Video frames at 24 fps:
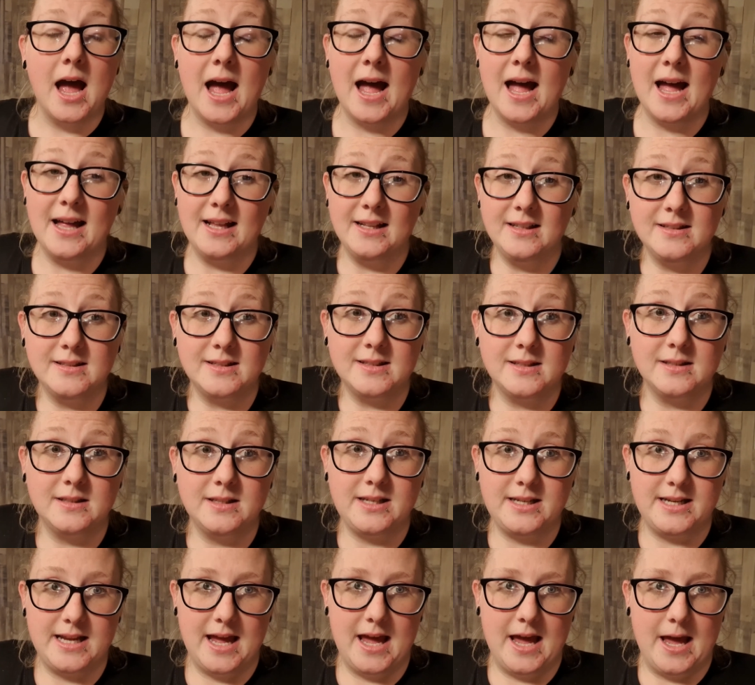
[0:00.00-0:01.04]
And
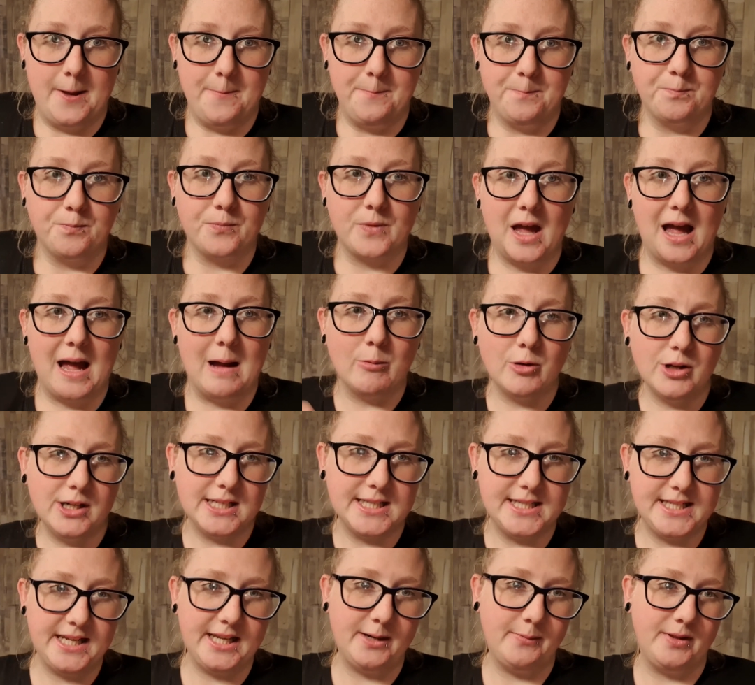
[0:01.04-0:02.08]
yeah, I'm going to
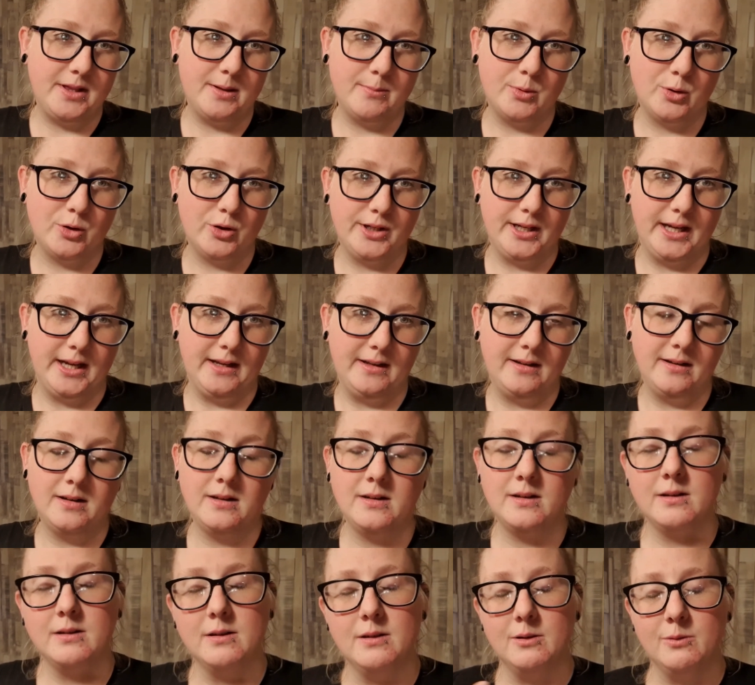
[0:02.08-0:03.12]
see you in the morning
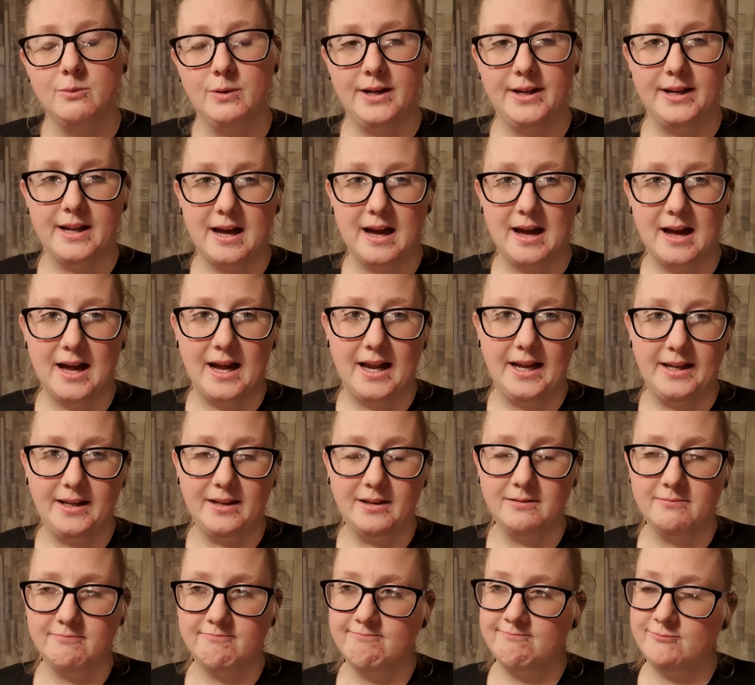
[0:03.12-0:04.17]
when
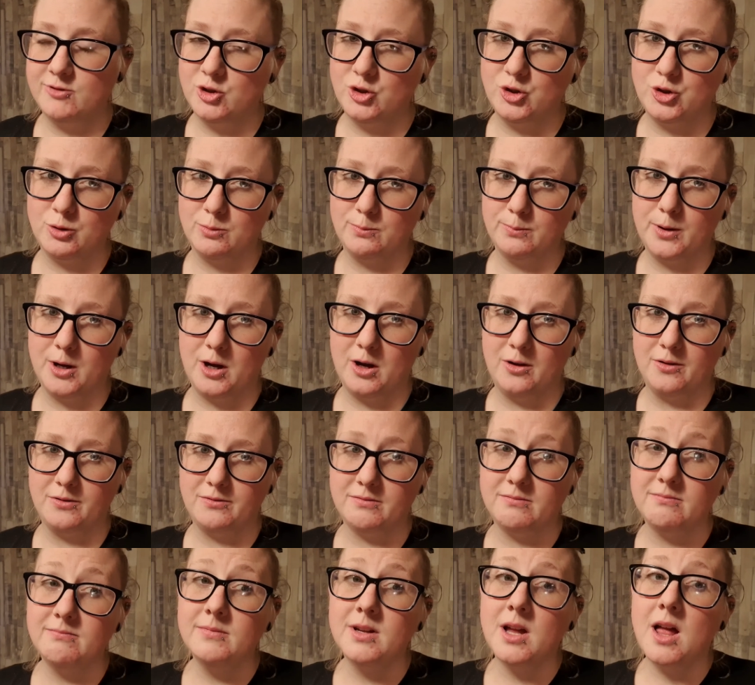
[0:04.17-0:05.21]
I jump
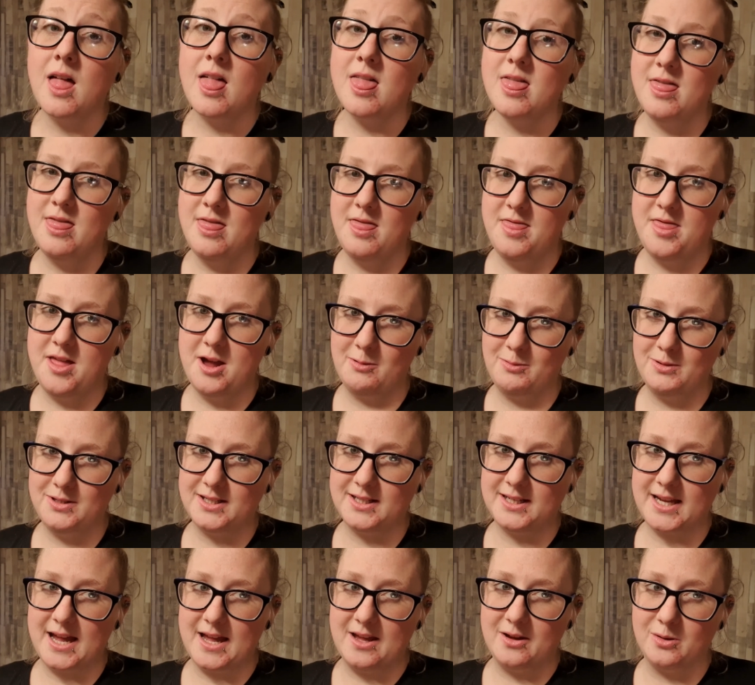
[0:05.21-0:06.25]
on those
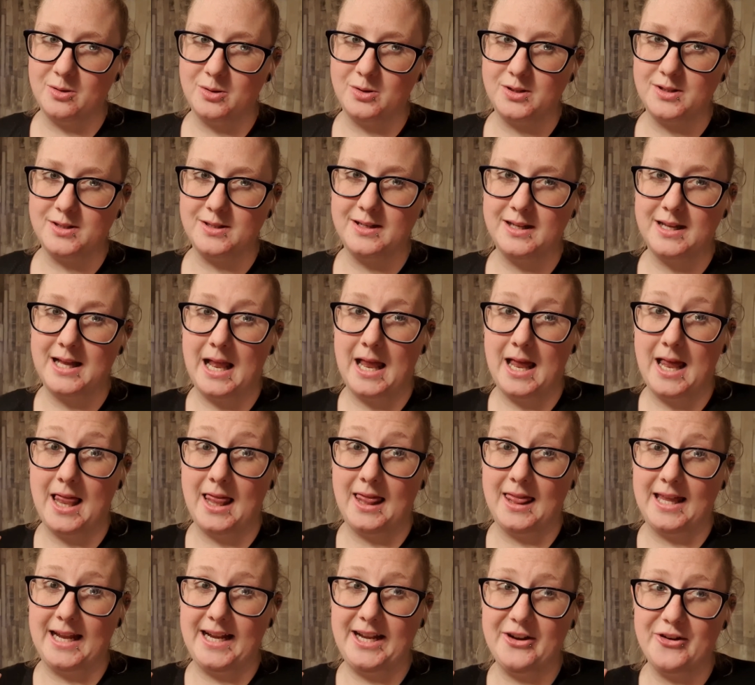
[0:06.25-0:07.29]
scales.
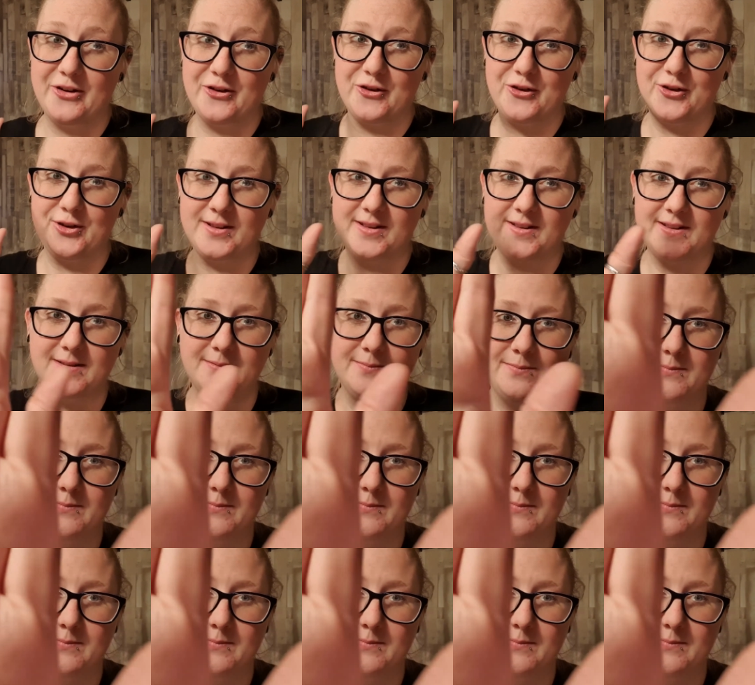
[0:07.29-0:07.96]
Laters.